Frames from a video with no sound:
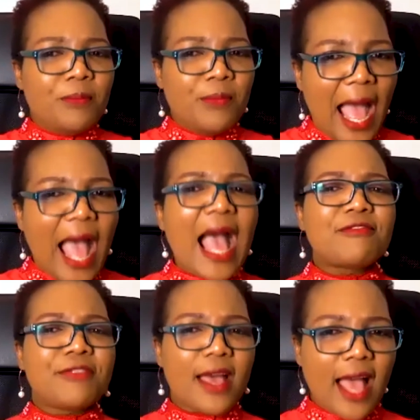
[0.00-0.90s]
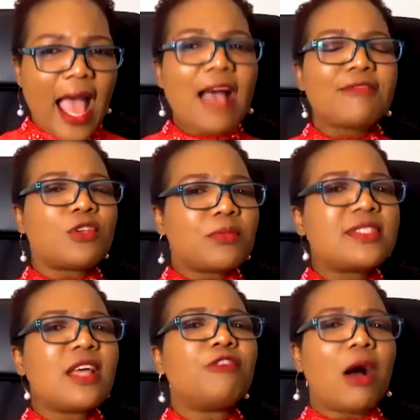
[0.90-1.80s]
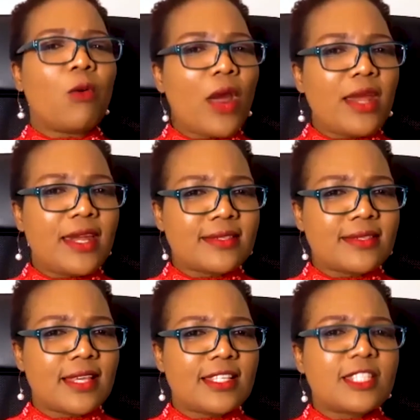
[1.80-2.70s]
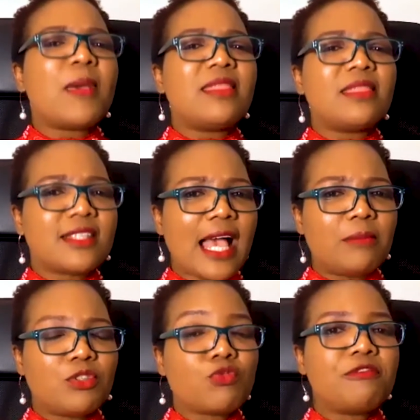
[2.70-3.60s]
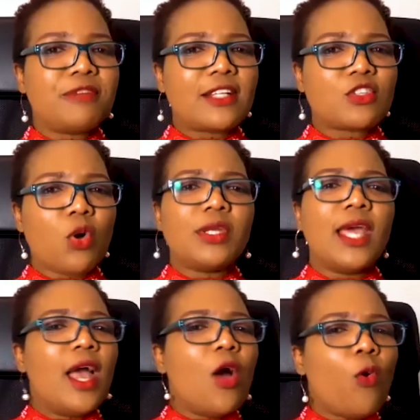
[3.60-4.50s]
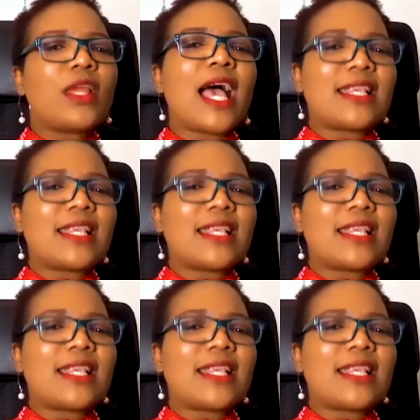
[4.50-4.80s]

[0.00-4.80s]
Have some self-awareness. Spend the time to reflect on what has